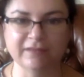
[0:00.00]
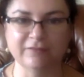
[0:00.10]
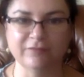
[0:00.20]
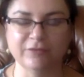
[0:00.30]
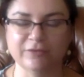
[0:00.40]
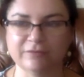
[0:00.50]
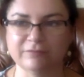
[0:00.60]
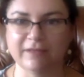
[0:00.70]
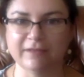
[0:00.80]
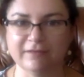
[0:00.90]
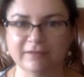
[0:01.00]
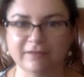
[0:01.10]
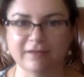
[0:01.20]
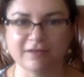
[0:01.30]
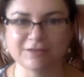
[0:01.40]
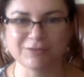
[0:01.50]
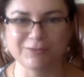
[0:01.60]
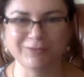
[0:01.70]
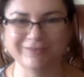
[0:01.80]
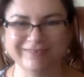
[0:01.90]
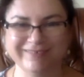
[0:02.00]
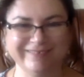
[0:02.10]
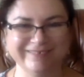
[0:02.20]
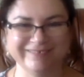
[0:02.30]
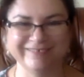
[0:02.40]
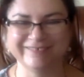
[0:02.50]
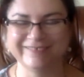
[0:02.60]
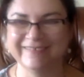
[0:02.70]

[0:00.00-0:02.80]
if you're like in Costco or I don't